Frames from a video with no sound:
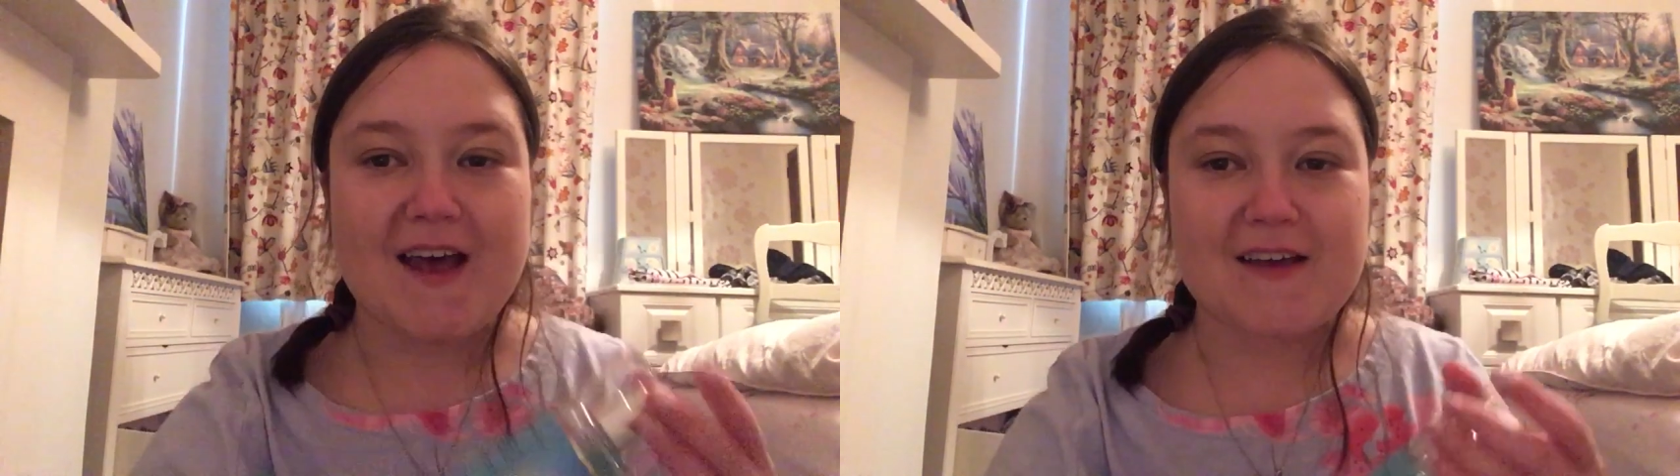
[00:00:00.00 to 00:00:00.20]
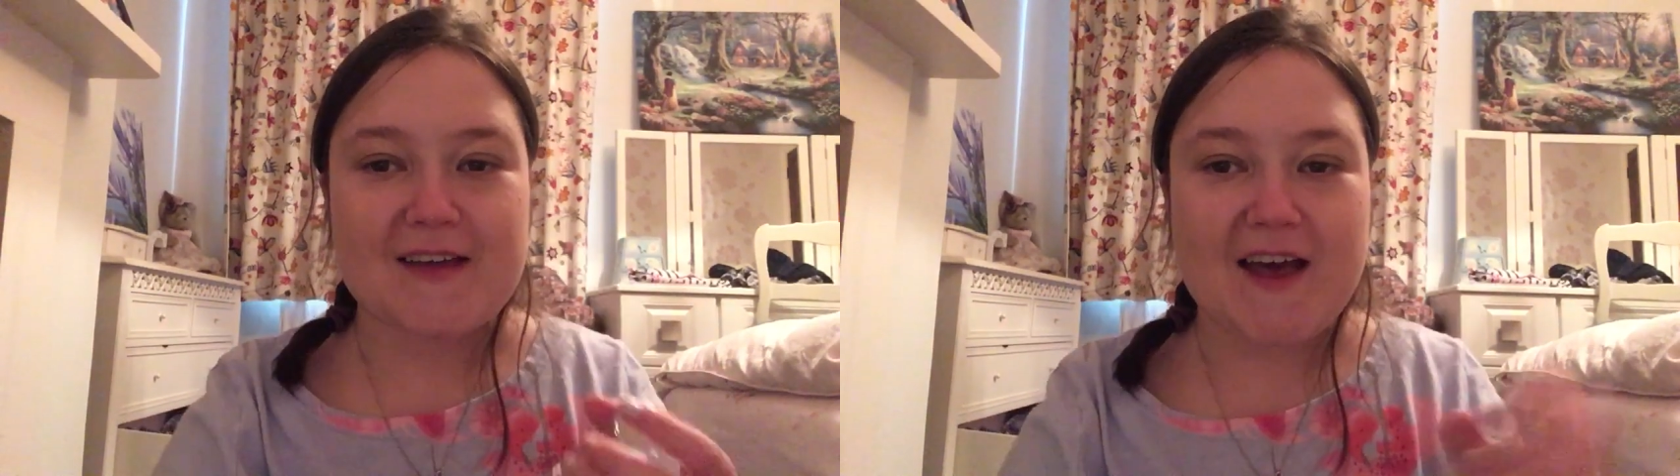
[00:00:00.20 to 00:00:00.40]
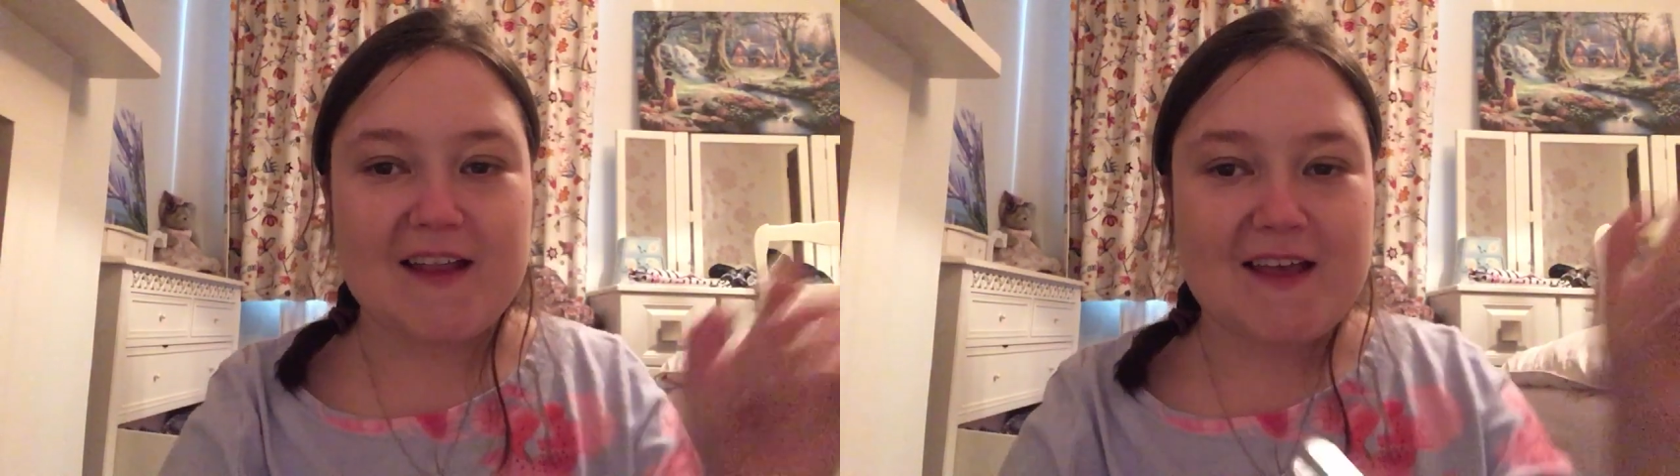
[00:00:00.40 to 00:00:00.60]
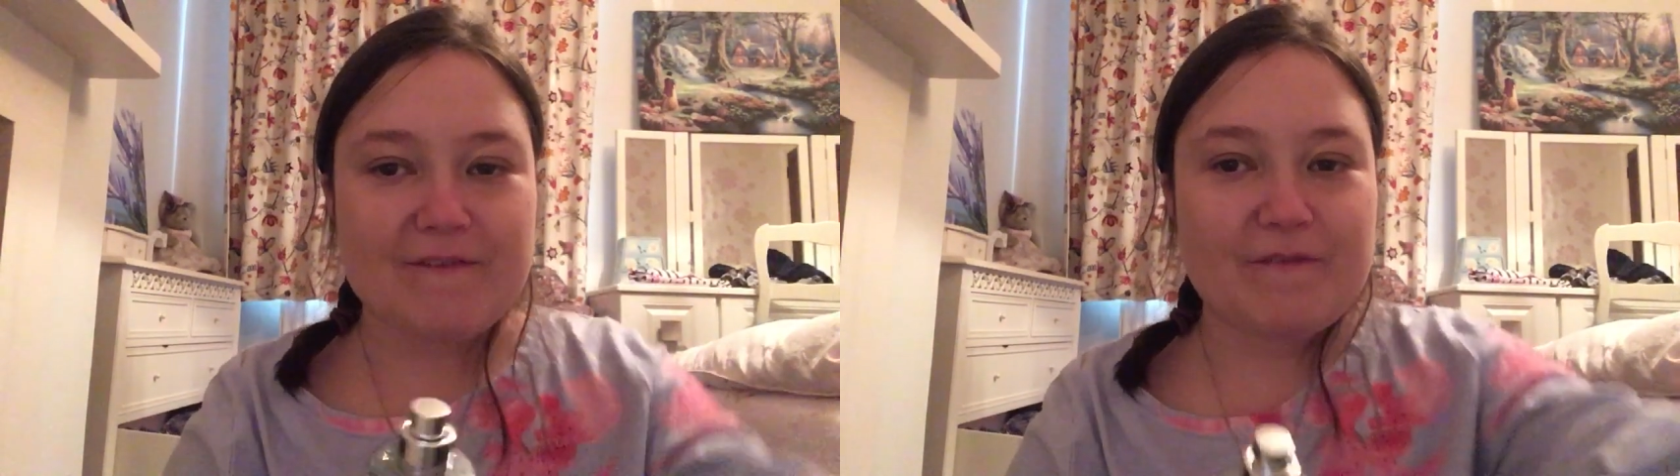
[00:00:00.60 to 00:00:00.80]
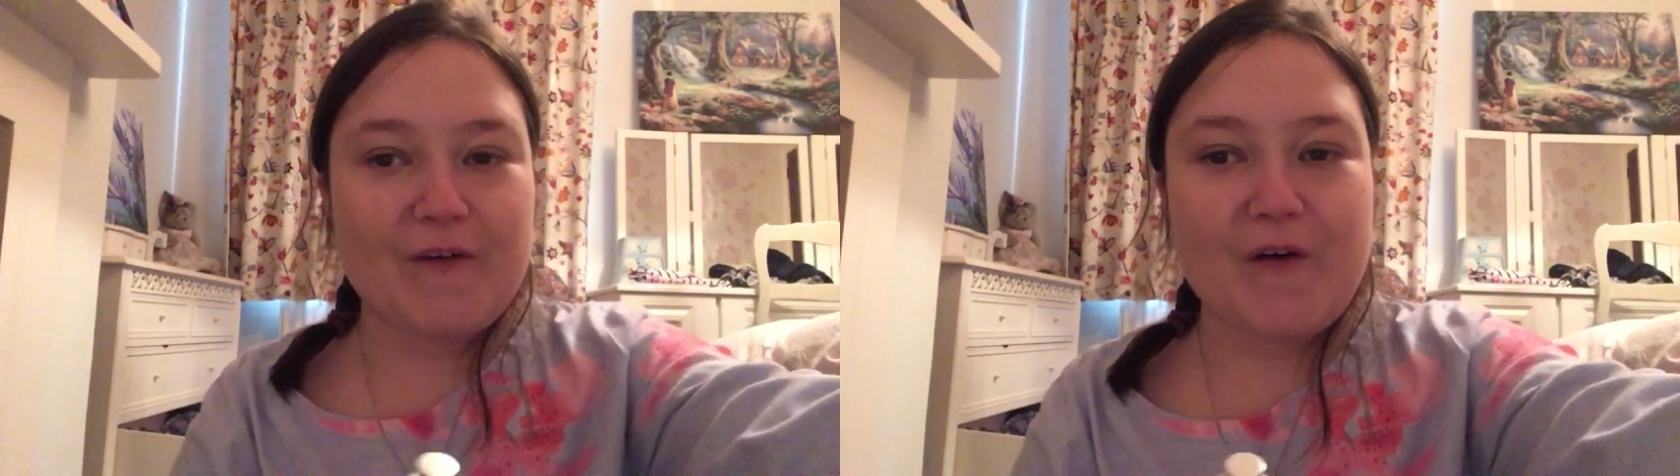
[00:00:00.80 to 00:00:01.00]
I got it
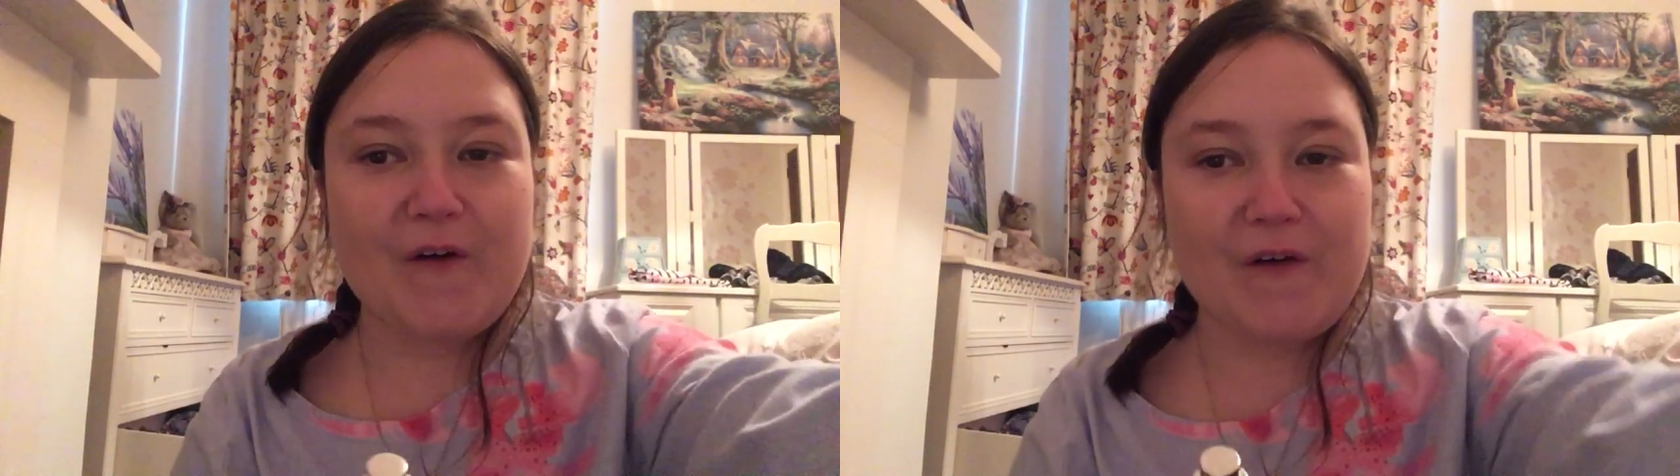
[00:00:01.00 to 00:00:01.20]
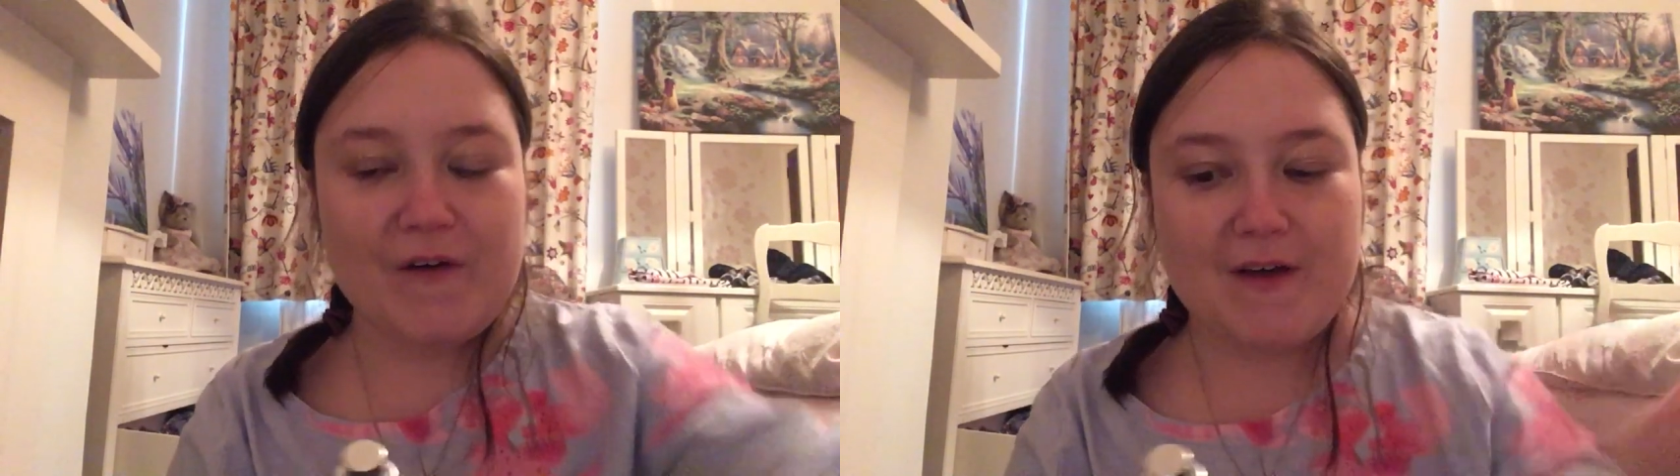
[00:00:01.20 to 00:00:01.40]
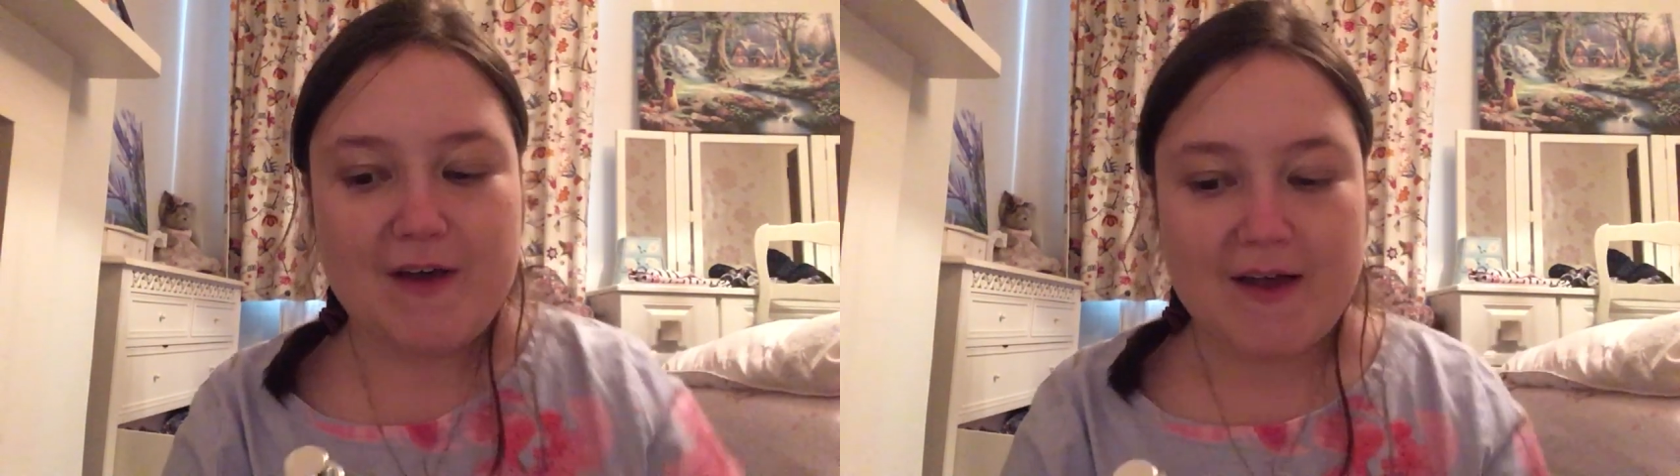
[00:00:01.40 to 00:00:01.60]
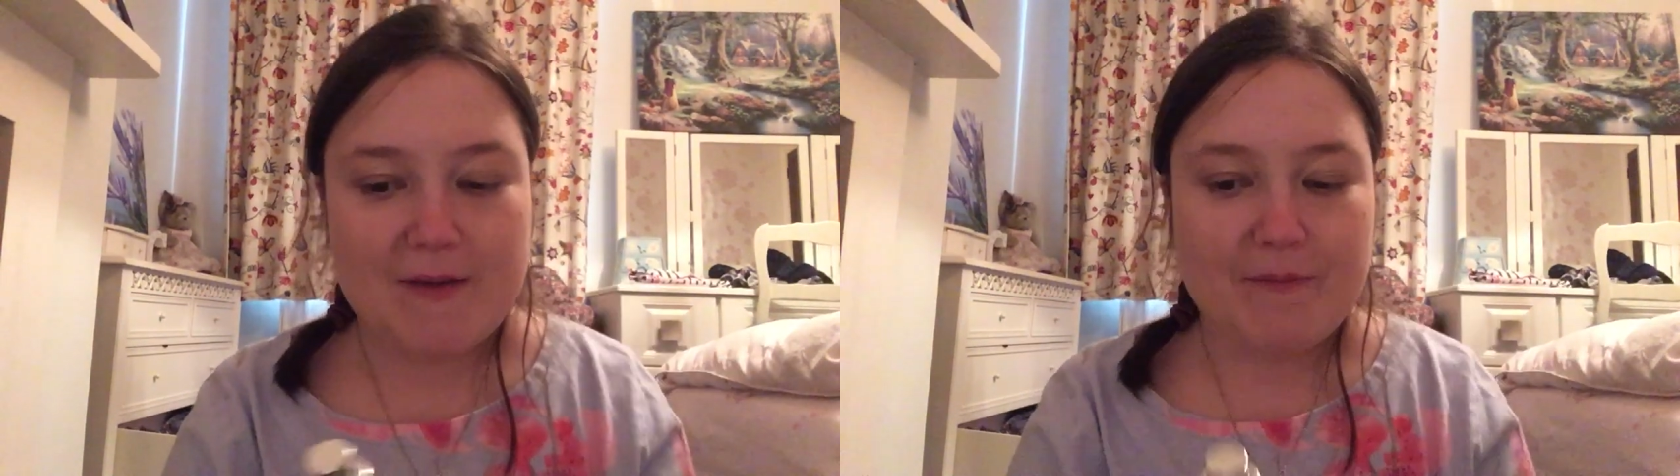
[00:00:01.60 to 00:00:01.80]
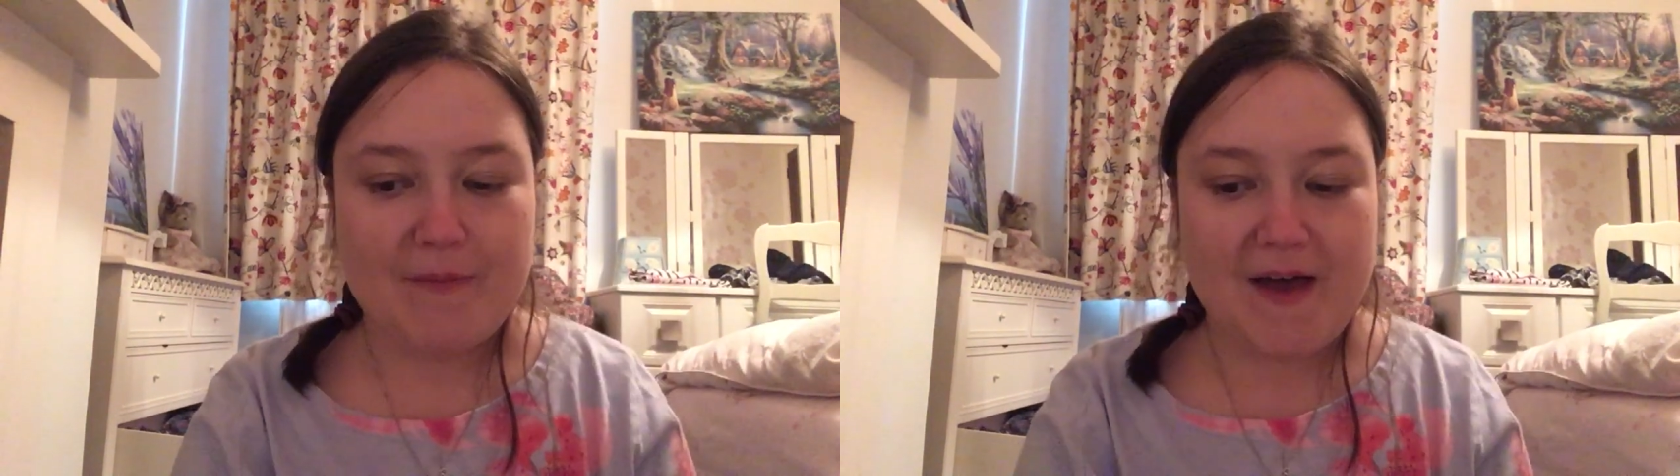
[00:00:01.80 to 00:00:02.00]
for
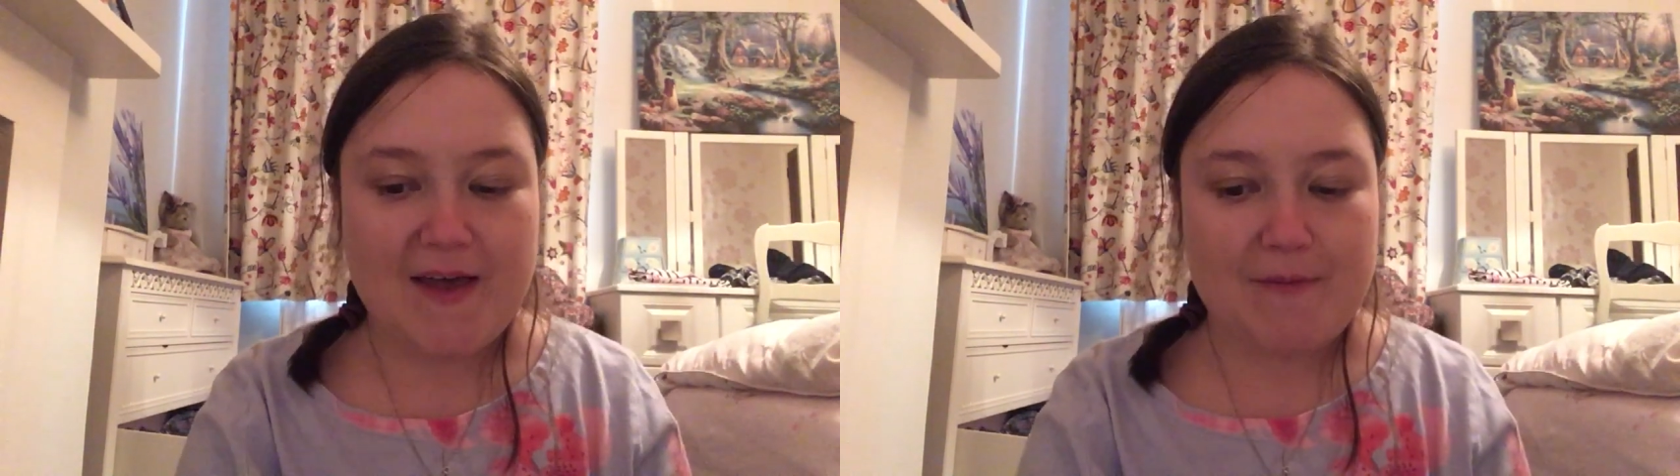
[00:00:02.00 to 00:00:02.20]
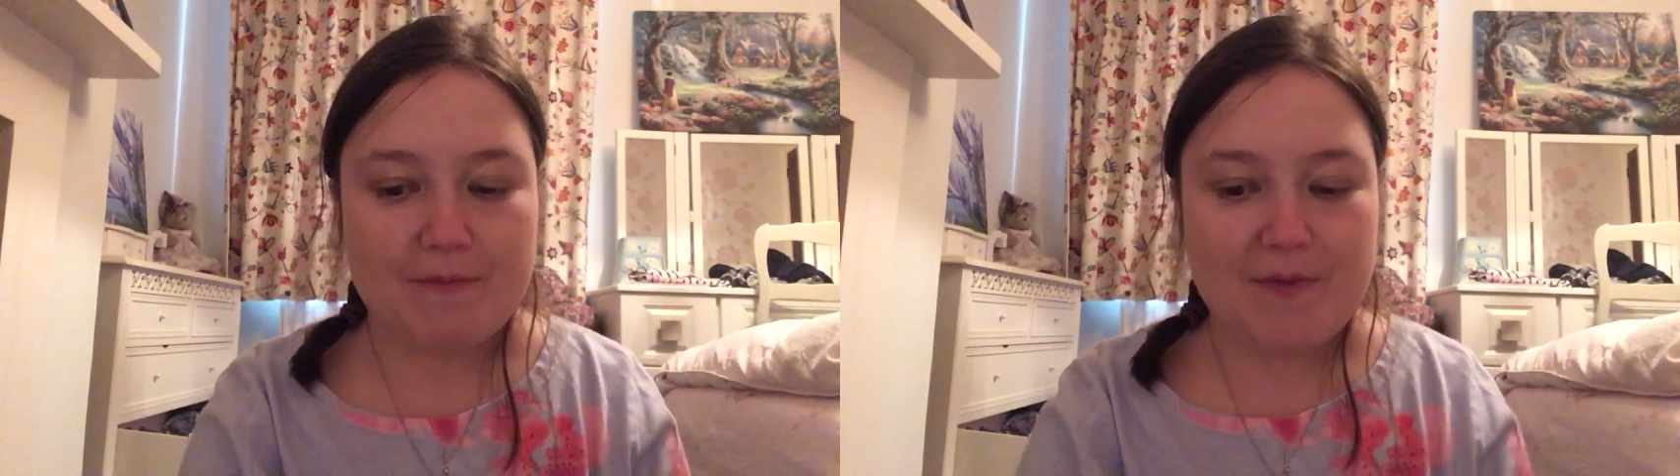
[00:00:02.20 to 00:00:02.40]
my,